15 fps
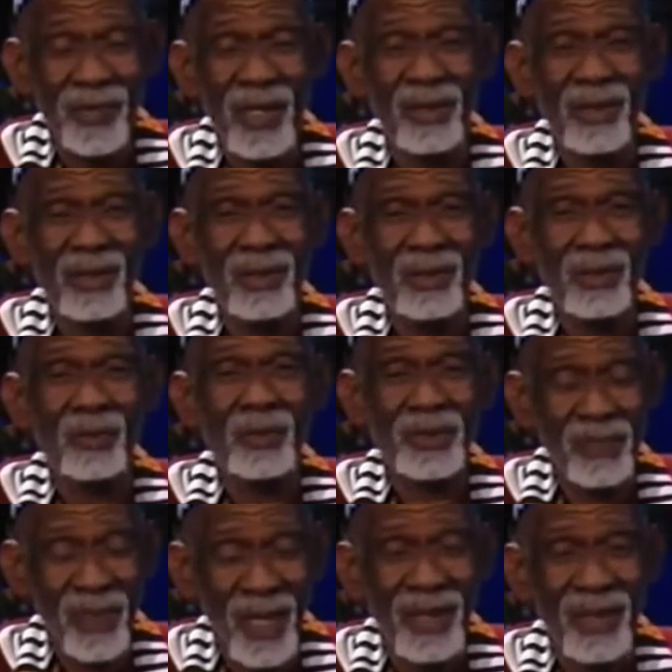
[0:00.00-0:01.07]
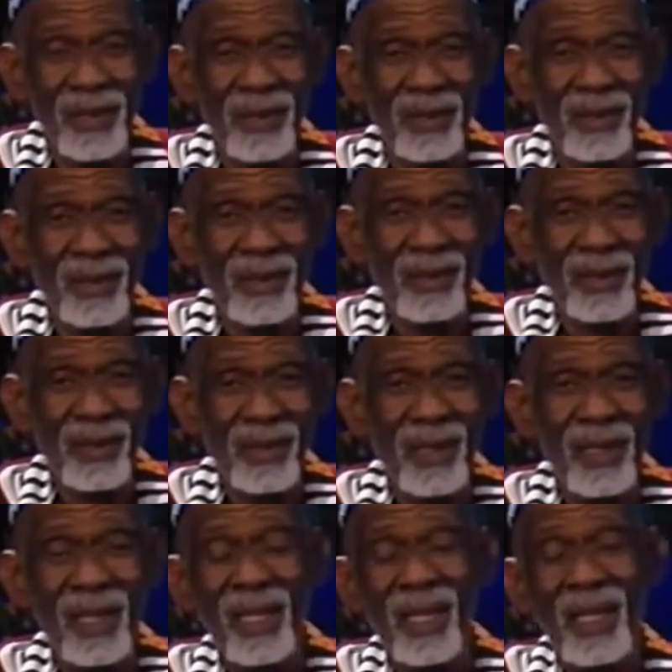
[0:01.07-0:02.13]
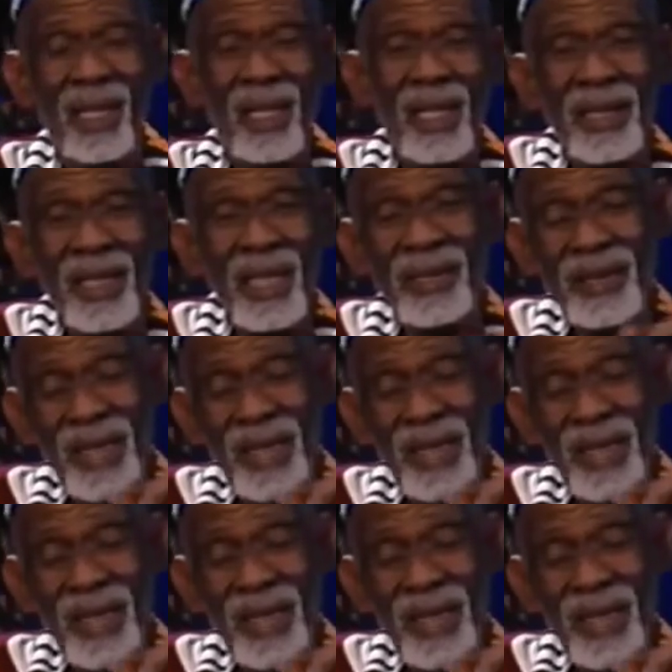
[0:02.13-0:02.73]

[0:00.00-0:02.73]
vera was made. They